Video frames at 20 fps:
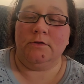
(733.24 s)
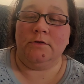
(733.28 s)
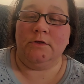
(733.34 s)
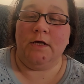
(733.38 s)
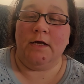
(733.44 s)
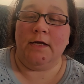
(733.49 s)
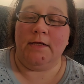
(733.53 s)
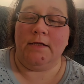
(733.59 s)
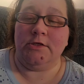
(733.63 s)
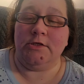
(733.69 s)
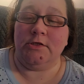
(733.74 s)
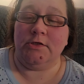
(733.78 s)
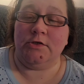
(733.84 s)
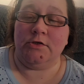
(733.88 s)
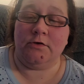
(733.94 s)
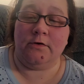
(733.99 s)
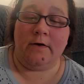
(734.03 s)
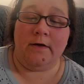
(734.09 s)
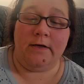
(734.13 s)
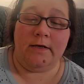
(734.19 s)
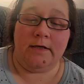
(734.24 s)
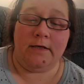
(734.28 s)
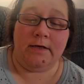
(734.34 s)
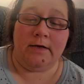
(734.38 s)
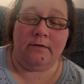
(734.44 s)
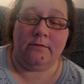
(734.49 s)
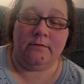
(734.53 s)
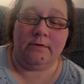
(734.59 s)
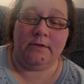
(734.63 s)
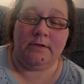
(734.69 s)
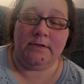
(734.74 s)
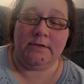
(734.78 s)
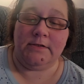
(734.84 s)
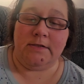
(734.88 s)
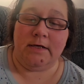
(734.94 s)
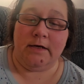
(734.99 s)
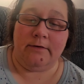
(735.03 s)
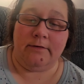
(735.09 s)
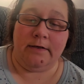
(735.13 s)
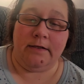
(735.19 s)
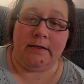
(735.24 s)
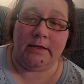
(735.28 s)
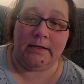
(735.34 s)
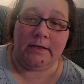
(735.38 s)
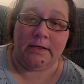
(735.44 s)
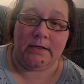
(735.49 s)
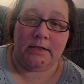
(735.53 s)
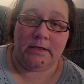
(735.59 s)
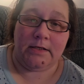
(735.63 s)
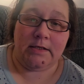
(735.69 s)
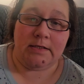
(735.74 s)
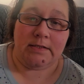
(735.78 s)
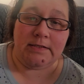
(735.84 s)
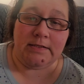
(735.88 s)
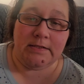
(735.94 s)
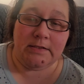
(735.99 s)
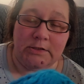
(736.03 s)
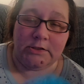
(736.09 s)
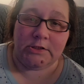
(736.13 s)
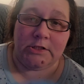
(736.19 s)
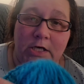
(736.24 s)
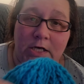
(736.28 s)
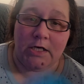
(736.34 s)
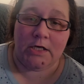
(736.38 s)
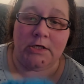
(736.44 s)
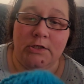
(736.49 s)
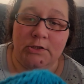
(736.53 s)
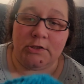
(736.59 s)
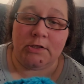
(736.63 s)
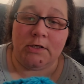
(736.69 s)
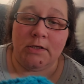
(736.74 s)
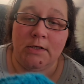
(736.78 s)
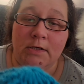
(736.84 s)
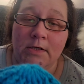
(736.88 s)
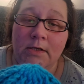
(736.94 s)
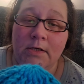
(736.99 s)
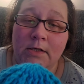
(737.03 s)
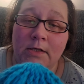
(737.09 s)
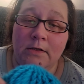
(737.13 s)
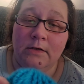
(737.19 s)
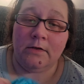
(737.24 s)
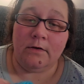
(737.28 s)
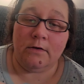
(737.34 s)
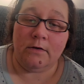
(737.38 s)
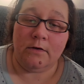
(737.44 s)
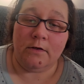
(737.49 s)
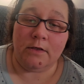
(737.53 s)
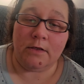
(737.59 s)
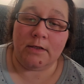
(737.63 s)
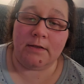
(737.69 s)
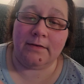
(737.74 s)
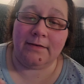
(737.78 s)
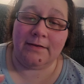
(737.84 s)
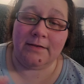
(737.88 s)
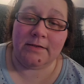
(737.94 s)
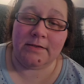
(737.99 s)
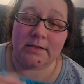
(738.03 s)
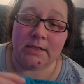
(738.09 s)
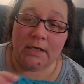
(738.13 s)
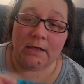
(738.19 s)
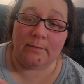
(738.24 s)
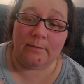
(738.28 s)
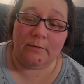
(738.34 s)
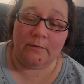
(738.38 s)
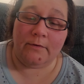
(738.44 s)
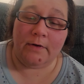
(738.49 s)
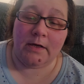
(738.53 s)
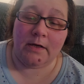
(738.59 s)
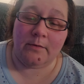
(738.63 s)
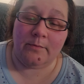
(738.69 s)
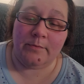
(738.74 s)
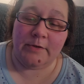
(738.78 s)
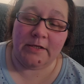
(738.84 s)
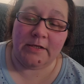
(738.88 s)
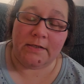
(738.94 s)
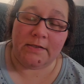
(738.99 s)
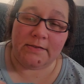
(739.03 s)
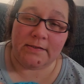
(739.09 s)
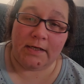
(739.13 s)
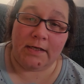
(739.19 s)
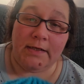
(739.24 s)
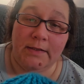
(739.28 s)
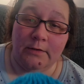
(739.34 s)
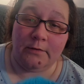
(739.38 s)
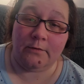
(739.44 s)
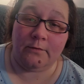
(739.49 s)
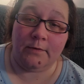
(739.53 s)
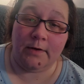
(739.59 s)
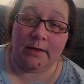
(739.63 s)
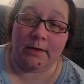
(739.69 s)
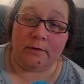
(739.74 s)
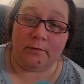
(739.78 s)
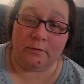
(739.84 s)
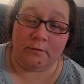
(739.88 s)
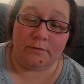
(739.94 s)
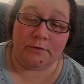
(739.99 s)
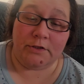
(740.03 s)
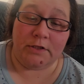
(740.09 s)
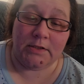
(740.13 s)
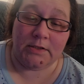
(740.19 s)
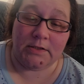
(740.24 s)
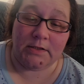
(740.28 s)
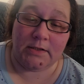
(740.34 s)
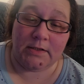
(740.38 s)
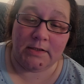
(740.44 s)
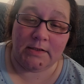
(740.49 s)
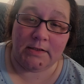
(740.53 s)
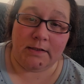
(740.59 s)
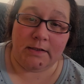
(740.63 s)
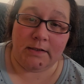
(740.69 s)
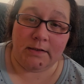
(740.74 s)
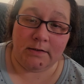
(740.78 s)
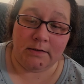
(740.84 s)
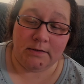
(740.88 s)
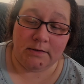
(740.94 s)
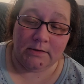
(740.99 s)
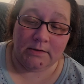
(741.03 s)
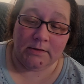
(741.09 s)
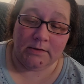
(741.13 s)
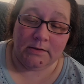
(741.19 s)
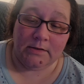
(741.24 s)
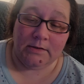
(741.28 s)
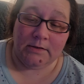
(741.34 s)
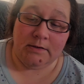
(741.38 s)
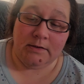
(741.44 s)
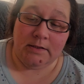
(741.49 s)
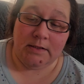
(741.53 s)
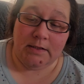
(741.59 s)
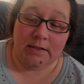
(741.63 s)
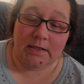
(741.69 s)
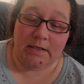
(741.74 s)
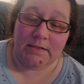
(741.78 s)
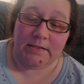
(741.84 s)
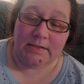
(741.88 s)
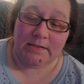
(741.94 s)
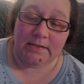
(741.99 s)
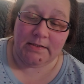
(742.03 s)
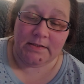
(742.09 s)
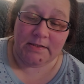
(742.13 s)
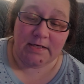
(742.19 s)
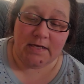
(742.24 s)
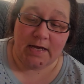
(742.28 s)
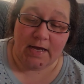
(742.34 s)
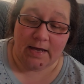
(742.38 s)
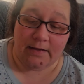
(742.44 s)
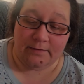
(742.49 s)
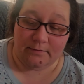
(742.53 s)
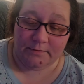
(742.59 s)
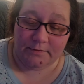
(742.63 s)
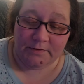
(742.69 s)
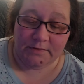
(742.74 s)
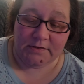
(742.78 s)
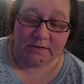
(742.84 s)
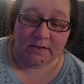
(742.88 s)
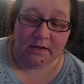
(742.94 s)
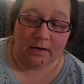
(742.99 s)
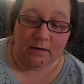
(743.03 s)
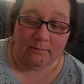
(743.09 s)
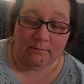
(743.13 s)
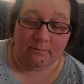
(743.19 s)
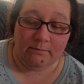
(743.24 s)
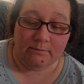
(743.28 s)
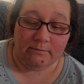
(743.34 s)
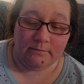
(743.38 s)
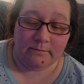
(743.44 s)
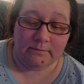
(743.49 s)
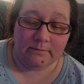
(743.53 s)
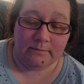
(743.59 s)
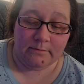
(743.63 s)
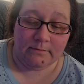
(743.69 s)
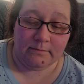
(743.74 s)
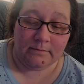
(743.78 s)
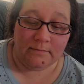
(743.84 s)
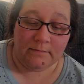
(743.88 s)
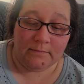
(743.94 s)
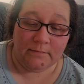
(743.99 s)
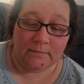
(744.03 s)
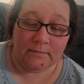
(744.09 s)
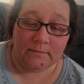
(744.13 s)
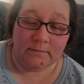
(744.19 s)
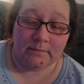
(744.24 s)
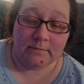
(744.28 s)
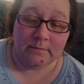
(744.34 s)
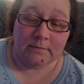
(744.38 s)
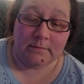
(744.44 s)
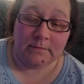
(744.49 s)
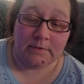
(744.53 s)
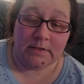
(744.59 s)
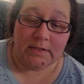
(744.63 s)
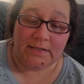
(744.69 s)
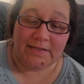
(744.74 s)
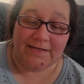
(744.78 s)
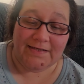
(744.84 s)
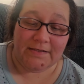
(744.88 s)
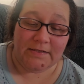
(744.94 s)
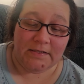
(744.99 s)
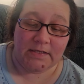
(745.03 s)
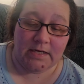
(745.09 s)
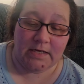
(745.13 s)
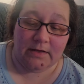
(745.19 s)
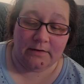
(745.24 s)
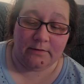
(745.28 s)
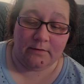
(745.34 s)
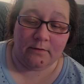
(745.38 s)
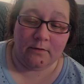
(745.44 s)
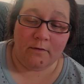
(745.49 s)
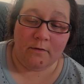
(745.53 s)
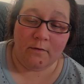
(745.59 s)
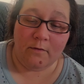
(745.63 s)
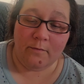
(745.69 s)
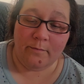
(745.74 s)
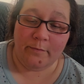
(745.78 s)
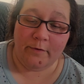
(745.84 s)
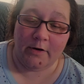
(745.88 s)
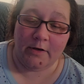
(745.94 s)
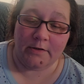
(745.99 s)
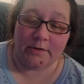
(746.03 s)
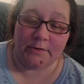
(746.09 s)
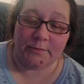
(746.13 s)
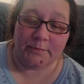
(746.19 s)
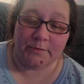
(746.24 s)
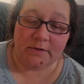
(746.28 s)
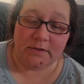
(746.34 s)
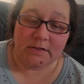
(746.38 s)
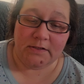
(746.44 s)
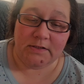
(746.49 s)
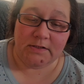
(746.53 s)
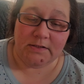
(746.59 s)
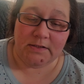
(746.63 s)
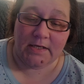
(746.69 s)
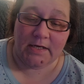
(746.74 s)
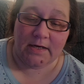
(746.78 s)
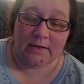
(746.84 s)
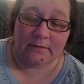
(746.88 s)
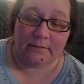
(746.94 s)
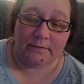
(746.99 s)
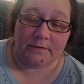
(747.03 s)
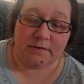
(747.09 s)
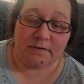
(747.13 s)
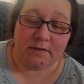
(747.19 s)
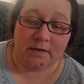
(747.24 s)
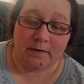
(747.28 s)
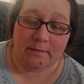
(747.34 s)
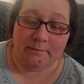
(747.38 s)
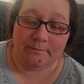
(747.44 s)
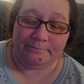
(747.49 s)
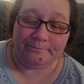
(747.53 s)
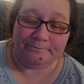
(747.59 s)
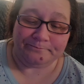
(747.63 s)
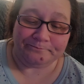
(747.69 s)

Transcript: and just try it out and see how I like it. I didn't change the hook this time around because I know I crochet tightly, and it did gather some. It didn't gather a whole bunch, but it did gather some